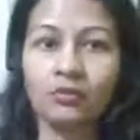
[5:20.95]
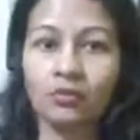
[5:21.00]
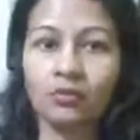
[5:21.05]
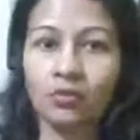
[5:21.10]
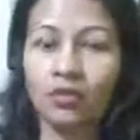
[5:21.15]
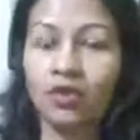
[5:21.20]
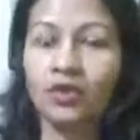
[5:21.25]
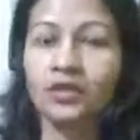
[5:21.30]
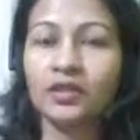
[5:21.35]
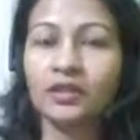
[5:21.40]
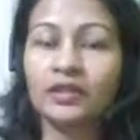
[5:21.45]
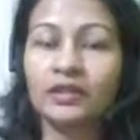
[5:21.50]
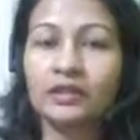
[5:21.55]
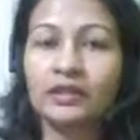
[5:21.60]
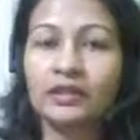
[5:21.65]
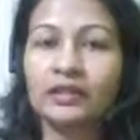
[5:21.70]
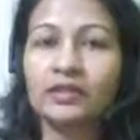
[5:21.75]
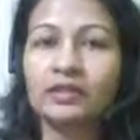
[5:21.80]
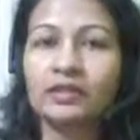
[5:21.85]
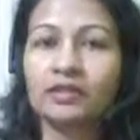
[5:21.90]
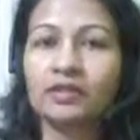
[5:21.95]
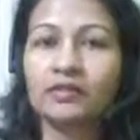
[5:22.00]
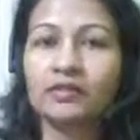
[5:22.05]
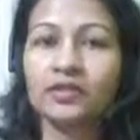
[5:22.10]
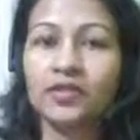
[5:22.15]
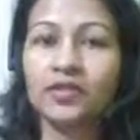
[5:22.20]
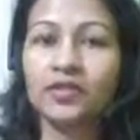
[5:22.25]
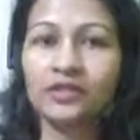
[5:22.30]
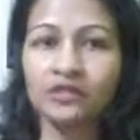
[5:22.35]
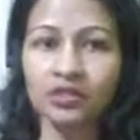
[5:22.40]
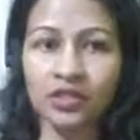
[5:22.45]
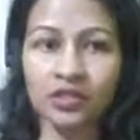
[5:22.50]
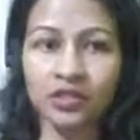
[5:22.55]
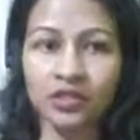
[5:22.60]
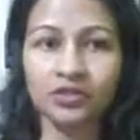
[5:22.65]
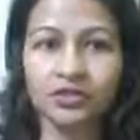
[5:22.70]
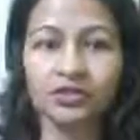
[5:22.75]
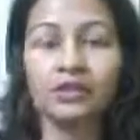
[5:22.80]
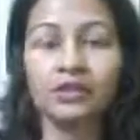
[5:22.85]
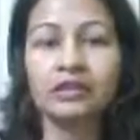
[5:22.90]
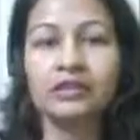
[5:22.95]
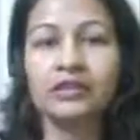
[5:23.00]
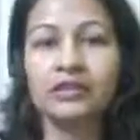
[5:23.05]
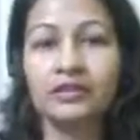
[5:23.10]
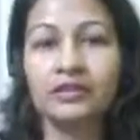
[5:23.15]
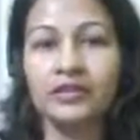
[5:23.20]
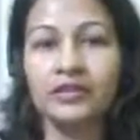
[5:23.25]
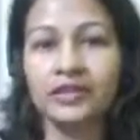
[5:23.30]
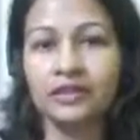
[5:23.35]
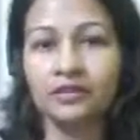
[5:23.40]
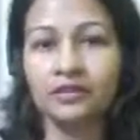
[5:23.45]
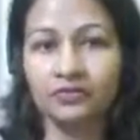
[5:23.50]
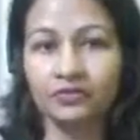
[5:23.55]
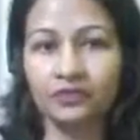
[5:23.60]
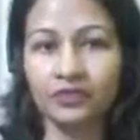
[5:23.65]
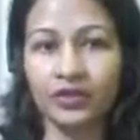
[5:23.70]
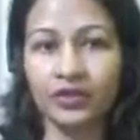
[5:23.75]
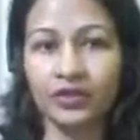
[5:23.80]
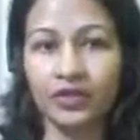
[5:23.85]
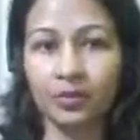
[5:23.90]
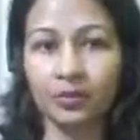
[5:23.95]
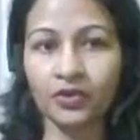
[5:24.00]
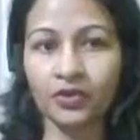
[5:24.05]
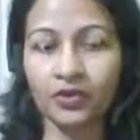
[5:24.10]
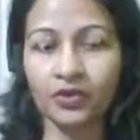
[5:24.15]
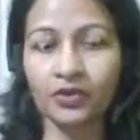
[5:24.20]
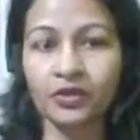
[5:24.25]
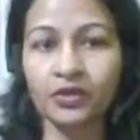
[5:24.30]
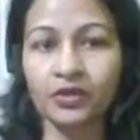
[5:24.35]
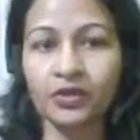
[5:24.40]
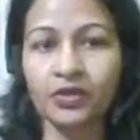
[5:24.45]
bodily sensation, a distinct fingerprint,